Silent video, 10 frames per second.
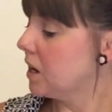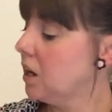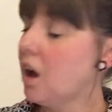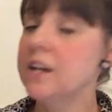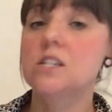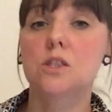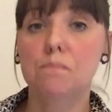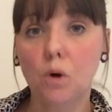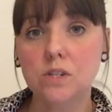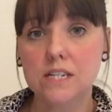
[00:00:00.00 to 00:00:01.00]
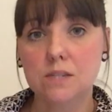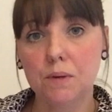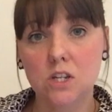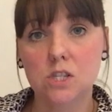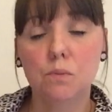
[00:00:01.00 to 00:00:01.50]
lined the bodice,
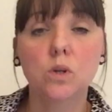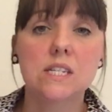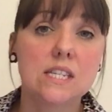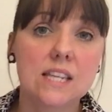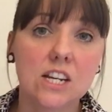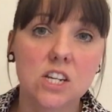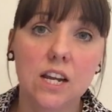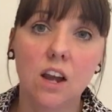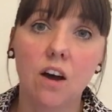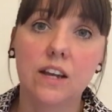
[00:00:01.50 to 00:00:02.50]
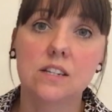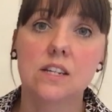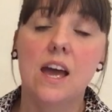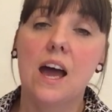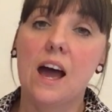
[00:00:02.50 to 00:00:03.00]
because the bodice is actually
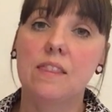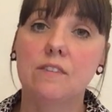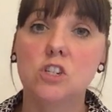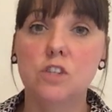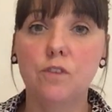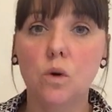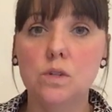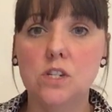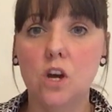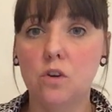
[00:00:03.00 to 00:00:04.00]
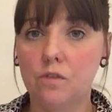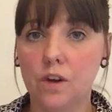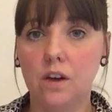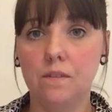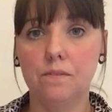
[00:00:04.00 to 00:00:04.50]
lined, and they've just folded
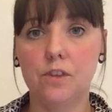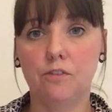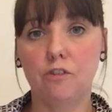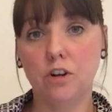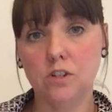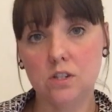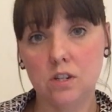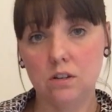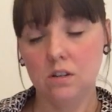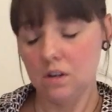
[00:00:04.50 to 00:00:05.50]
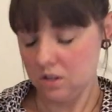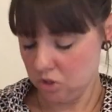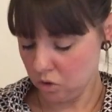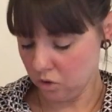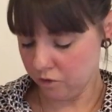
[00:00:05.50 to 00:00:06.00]
over the front
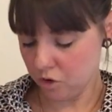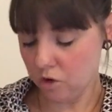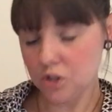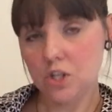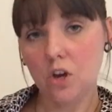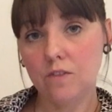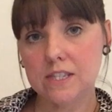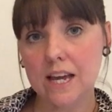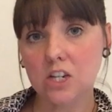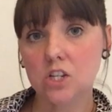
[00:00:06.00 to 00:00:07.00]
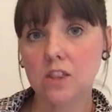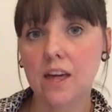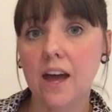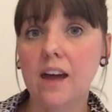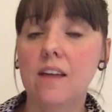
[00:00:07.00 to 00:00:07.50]
sort of crossover section
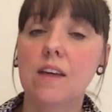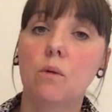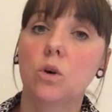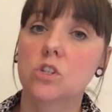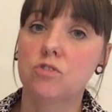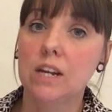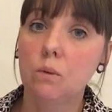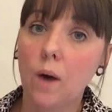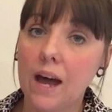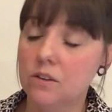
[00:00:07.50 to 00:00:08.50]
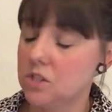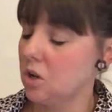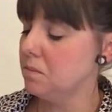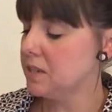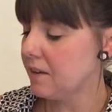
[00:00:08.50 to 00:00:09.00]
there, and that works really well.
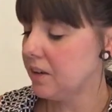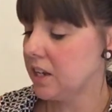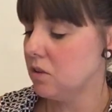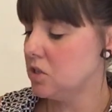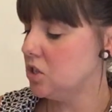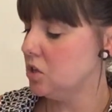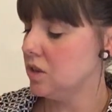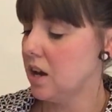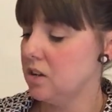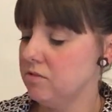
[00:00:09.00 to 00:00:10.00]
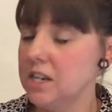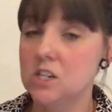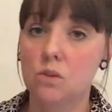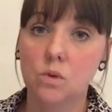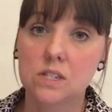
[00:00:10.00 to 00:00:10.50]
So I'm definitely going to do that. I really
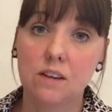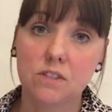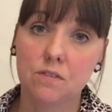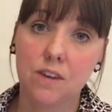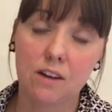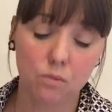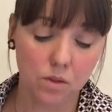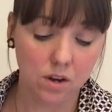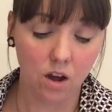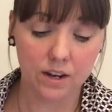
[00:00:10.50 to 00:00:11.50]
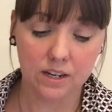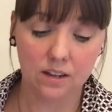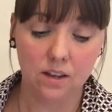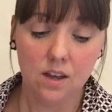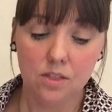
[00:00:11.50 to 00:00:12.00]
don't want to have to faff with
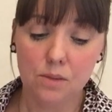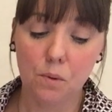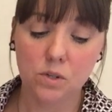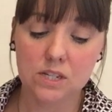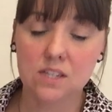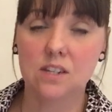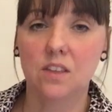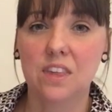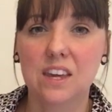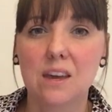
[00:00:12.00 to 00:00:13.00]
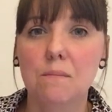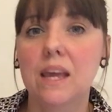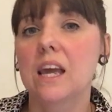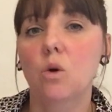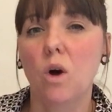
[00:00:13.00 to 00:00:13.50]
lining the bodice, as I think it would
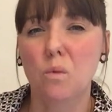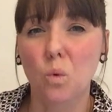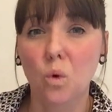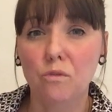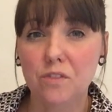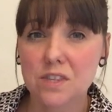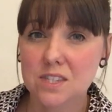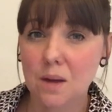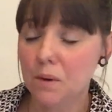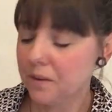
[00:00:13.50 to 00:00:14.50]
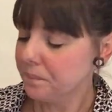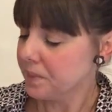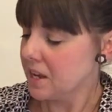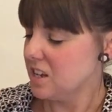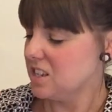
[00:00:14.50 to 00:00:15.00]
make it quite warm for the summer.
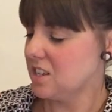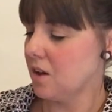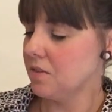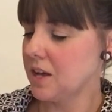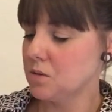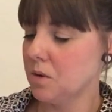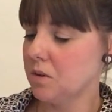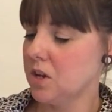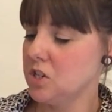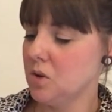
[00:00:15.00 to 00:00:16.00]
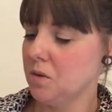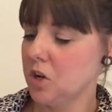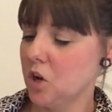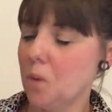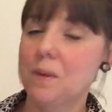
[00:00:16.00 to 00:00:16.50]
So that's what I'm going to do. I'm
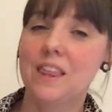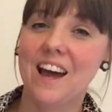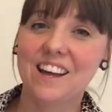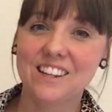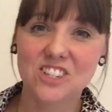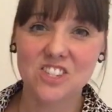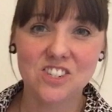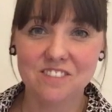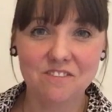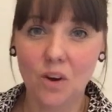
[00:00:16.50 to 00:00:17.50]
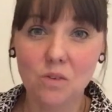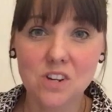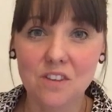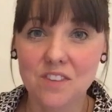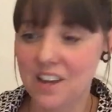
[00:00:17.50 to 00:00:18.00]
going to copy that and just
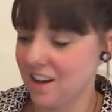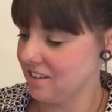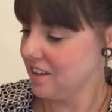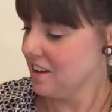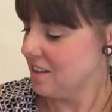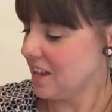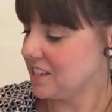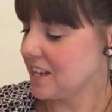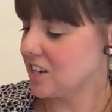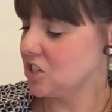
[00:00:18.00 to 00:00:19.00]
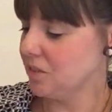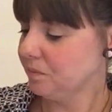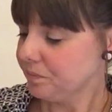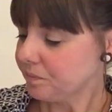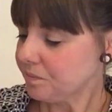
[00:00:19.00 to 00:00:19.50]
fold over that
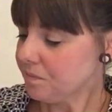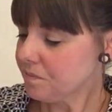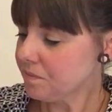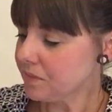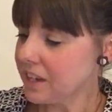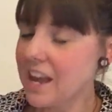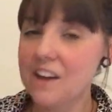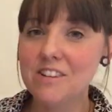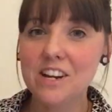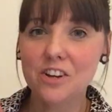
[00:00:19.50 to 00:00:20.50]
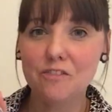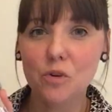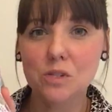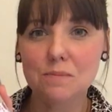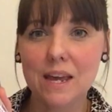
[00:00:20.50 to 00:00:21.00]
section. Yeah, I'm really looking
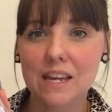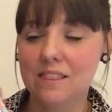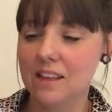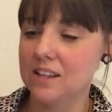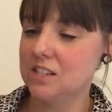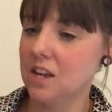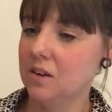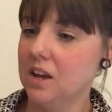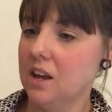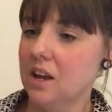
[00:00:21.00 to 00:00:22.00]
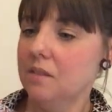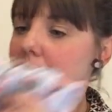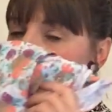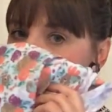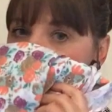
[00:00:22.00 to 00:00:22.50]
forward to making that. So
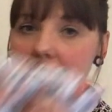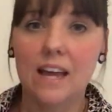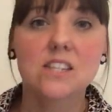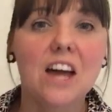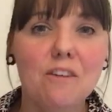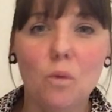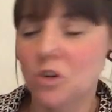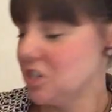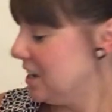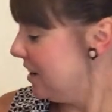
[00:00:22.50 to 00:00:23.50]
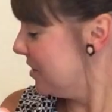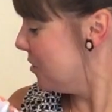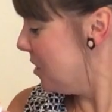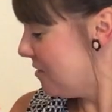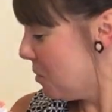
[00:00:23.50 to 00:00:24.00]
yes, I have washed it. I
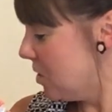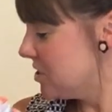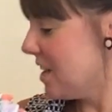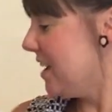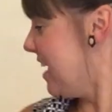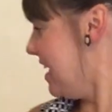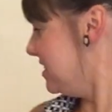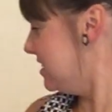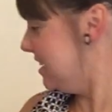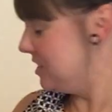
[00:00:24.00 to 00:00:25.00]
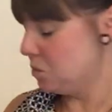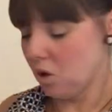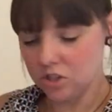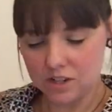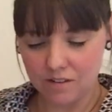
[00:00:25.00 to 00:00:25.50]
thought, have I washed that? Yes, it's
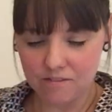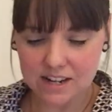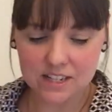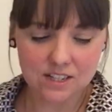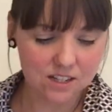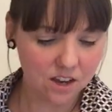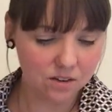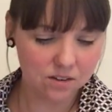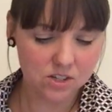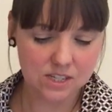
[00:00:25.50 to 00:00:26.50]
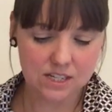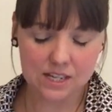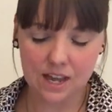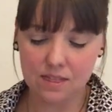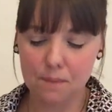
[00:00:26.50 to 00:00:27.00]
washed and ready. So just need
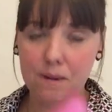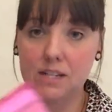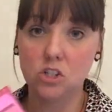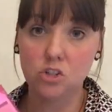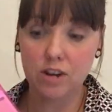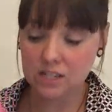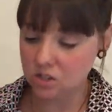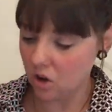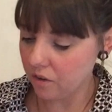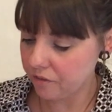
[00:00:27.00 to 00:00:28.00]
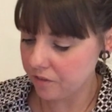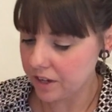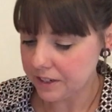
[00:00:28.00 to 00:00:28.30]
to get that pattern traced off.